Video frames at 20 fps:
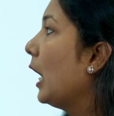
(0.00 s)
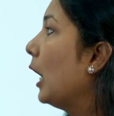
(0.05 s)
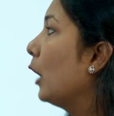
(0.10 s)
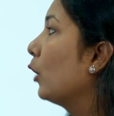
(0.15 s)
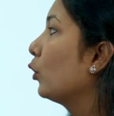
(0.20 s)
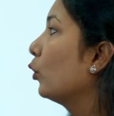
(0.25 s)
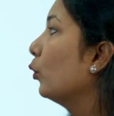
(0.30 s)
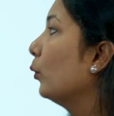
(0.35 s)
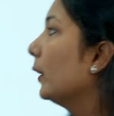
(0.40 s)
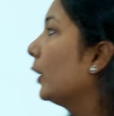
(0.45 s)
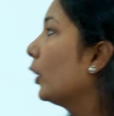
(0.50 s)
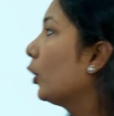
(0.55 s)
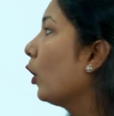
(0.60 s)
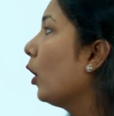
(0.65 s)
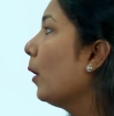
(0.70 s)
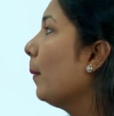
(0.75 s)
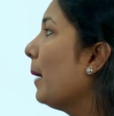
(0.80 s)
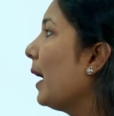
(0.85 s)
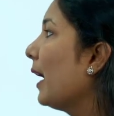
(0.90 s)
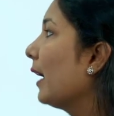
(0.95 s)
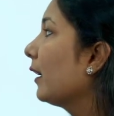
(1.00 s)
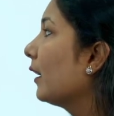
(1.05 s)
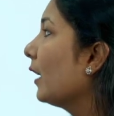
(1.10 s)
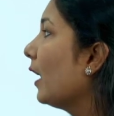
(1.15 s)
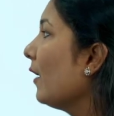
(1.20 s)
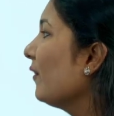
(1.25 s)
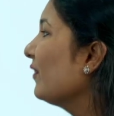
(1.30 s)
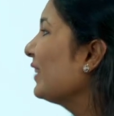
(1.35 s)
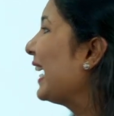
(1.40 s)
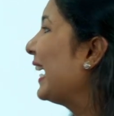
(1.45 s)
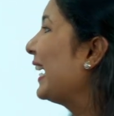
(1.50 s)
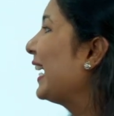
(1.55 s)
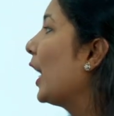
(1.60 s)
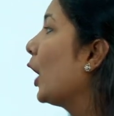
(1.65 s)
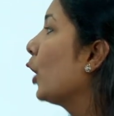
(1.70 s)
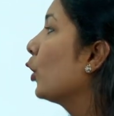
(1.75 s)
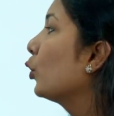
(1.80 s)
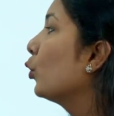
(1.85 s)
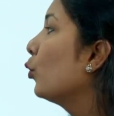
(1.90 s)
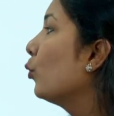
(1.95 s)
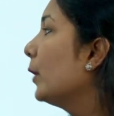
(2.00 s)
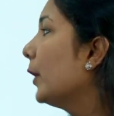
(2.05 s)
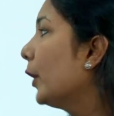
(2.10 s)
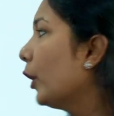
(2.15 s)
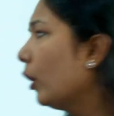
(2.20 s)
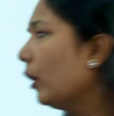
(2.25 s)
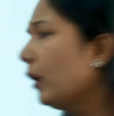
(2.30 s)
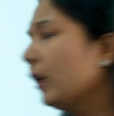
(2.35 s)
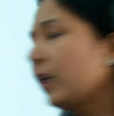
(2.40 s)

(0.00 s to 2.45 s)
How do we draw bar graphs and how do we draw